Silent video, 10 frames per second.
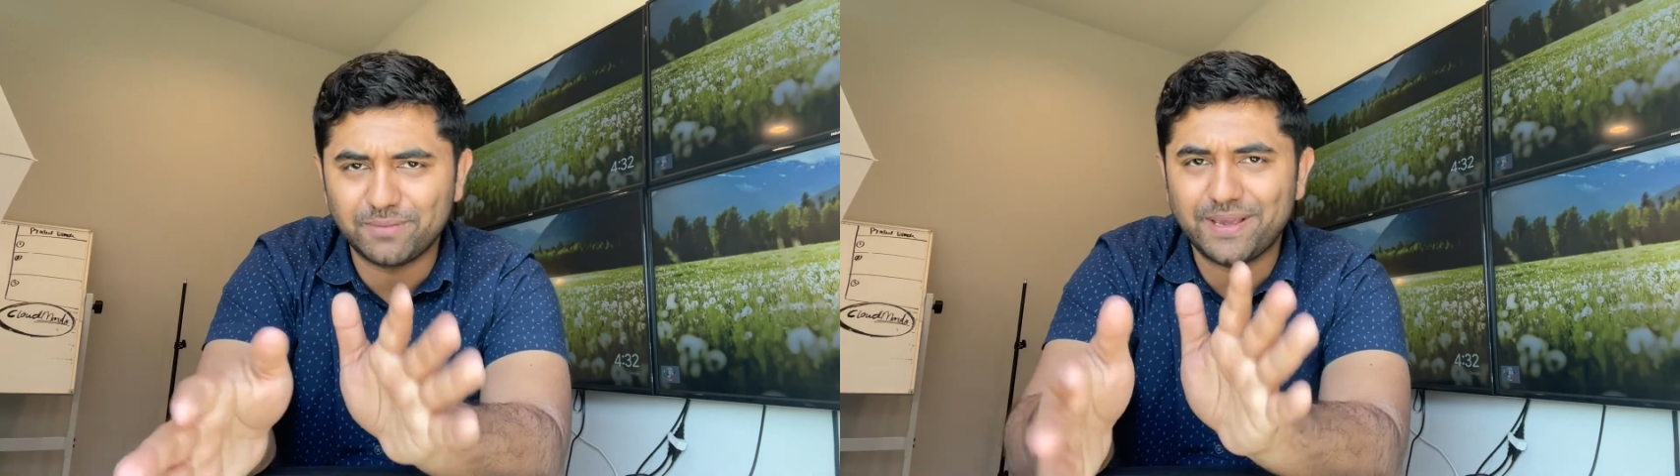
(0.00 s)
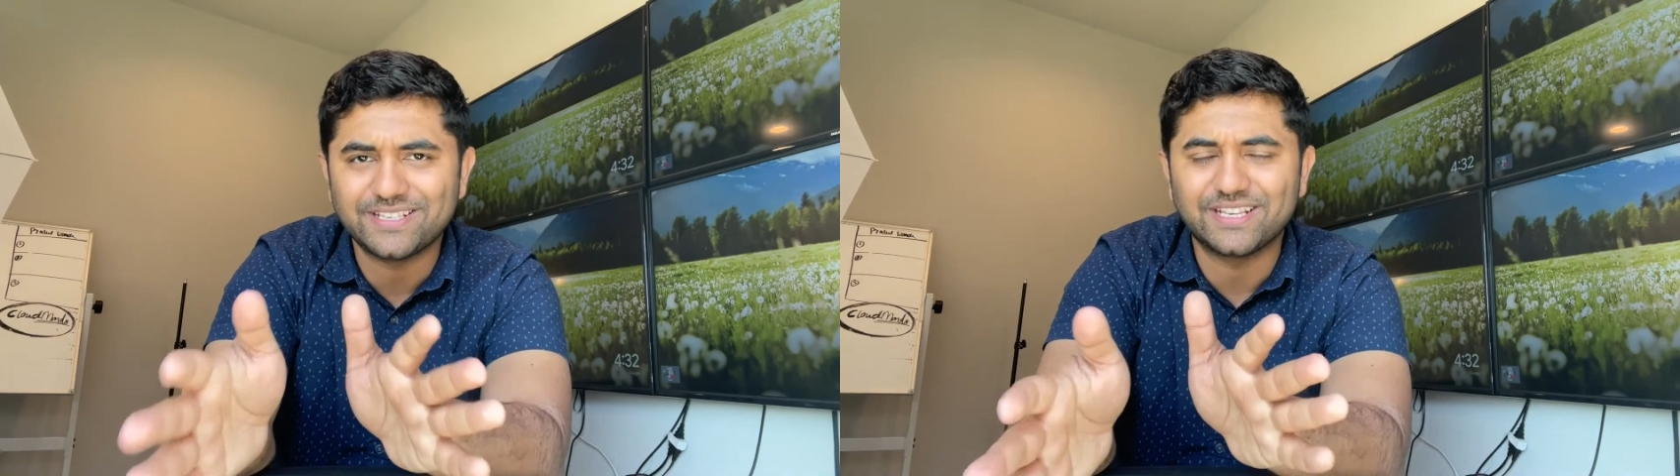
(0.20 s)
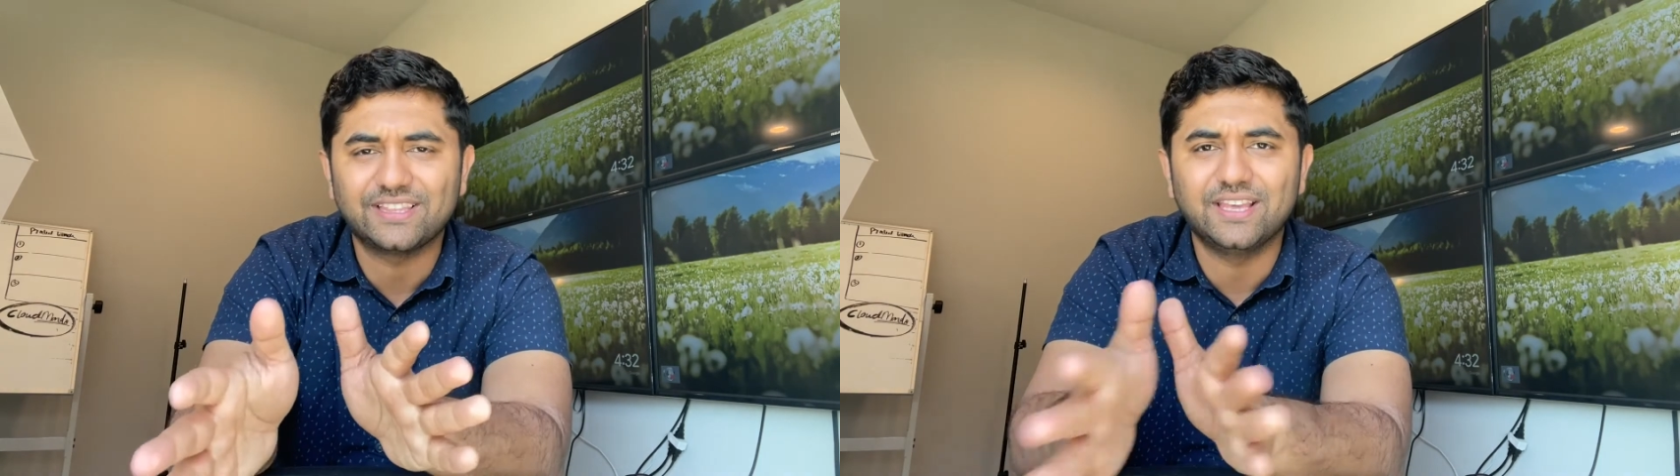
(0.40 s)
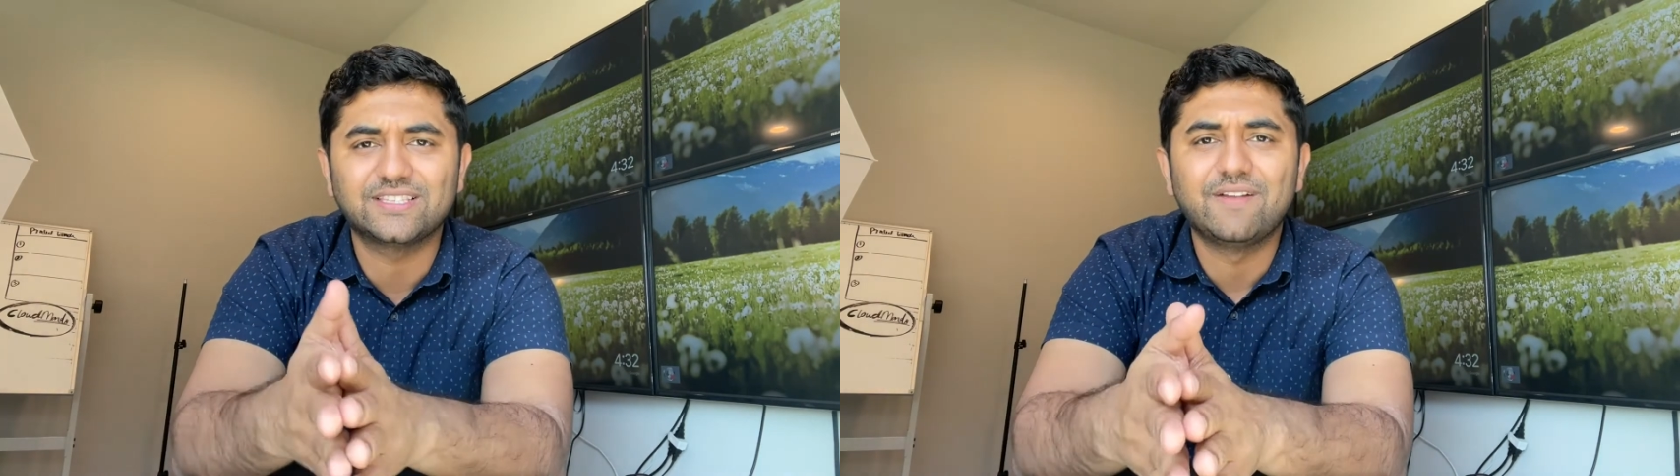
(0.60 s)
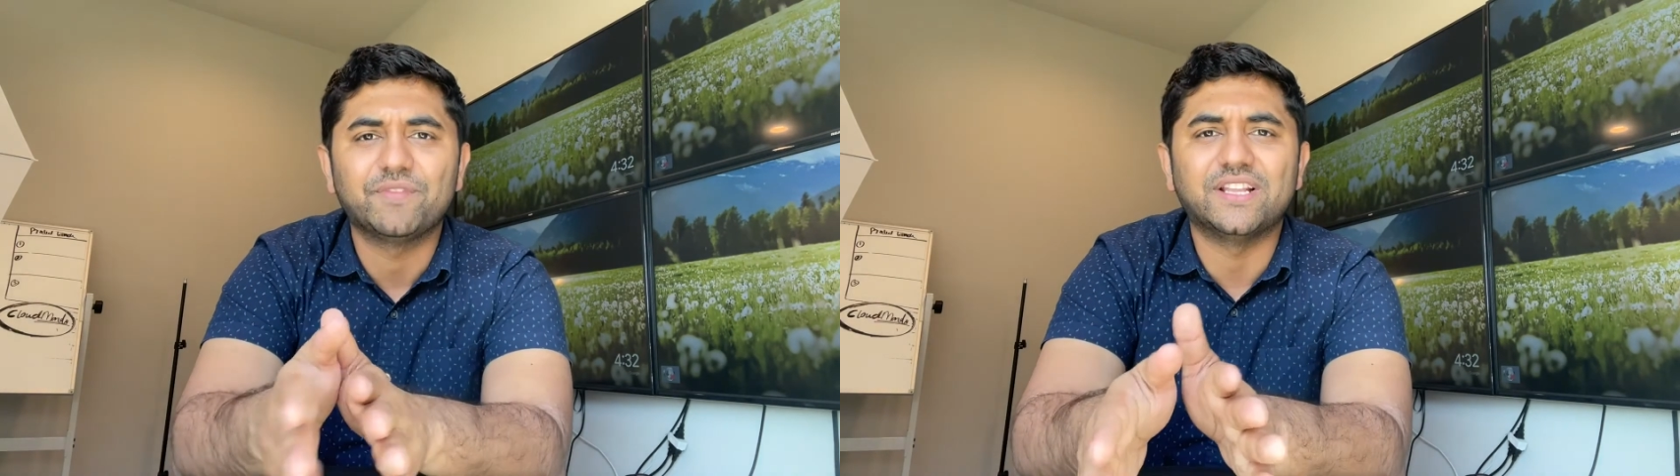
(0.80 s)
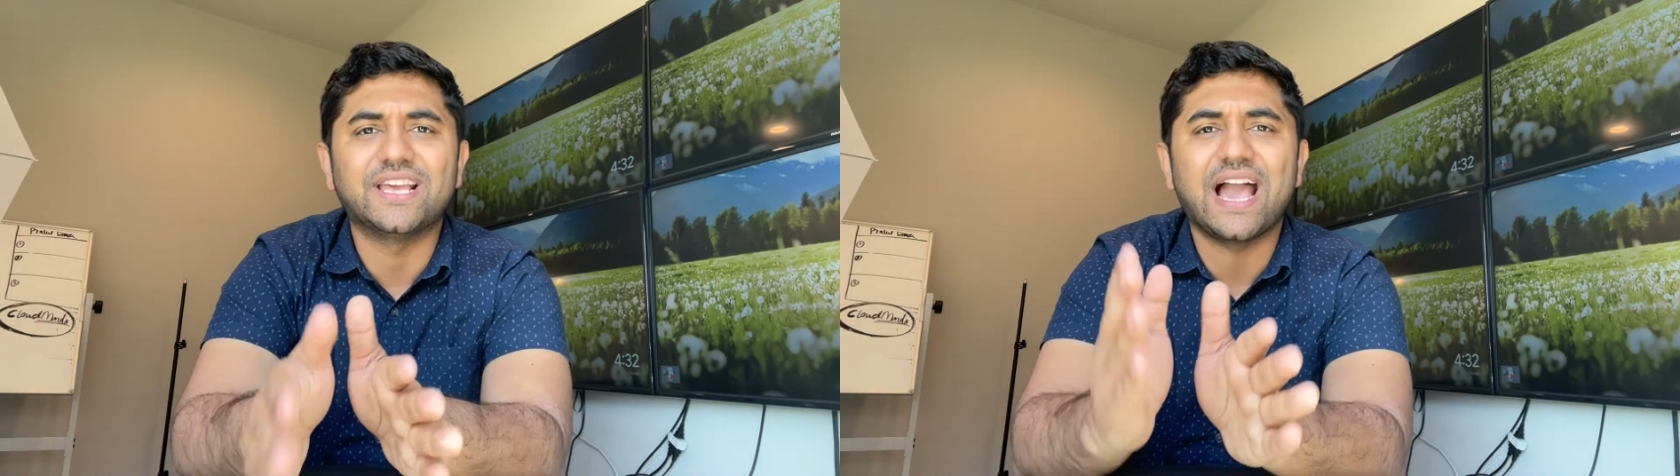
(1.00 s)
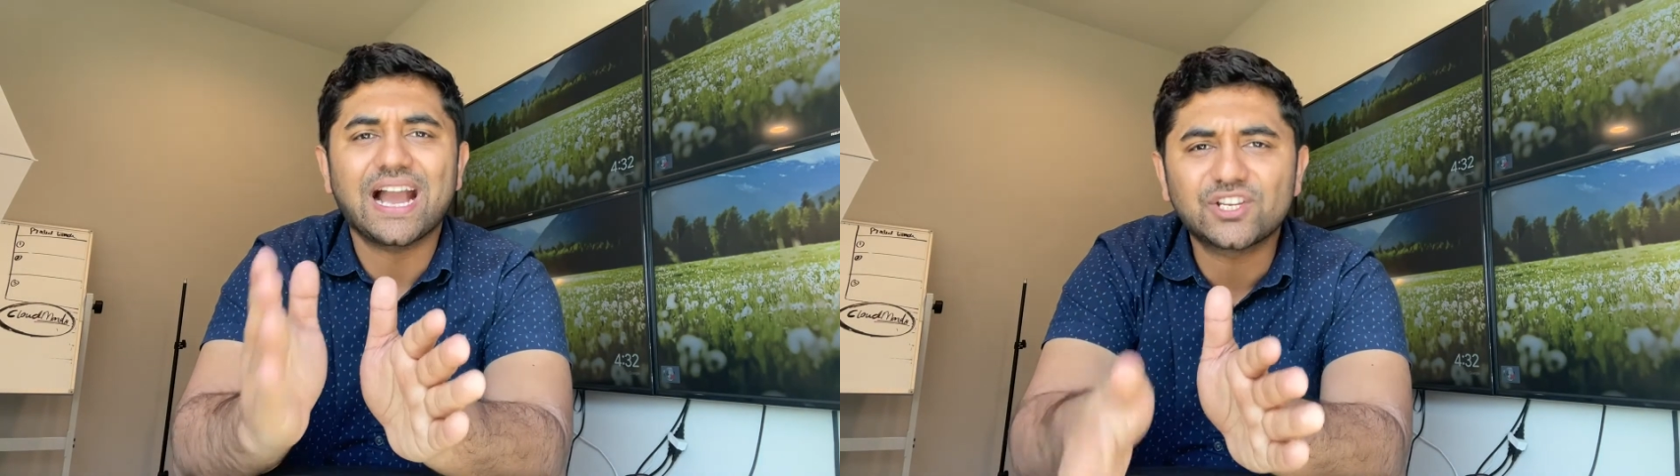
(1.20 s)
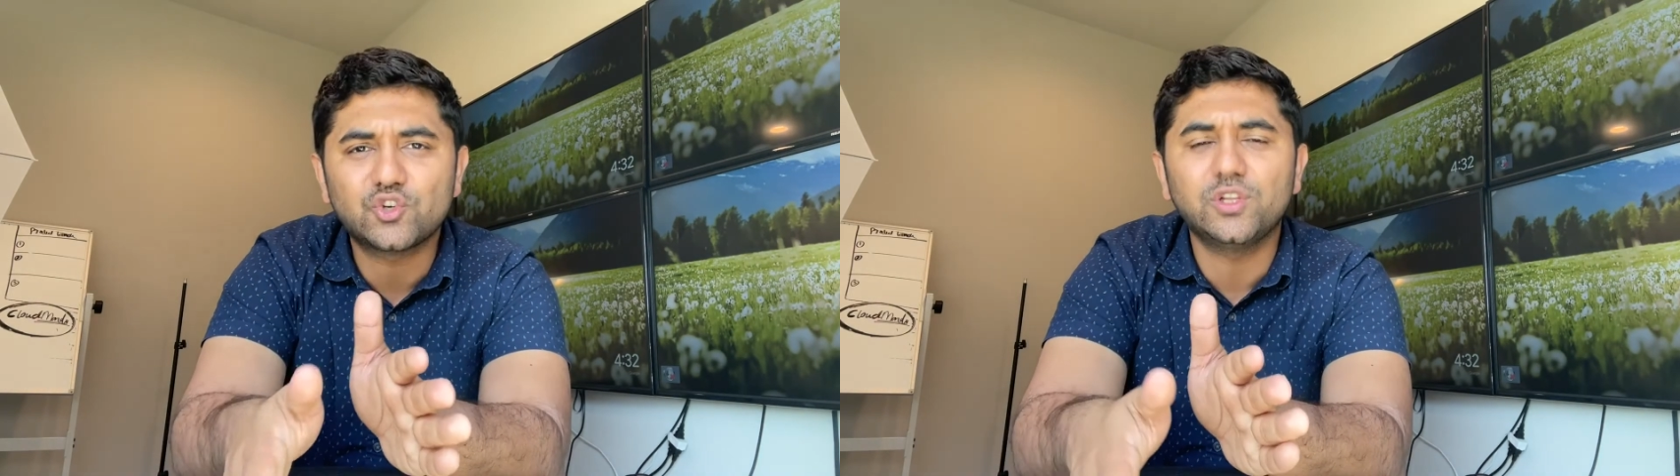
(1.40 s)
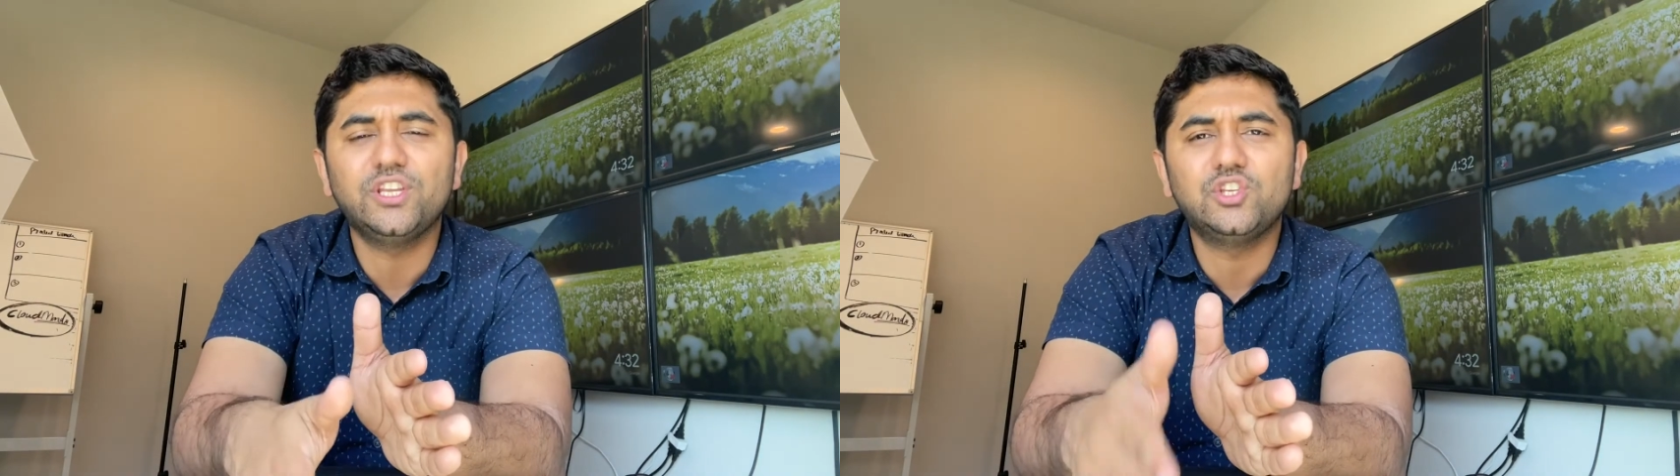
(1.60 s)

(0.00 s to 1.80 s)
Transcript: basic things and actually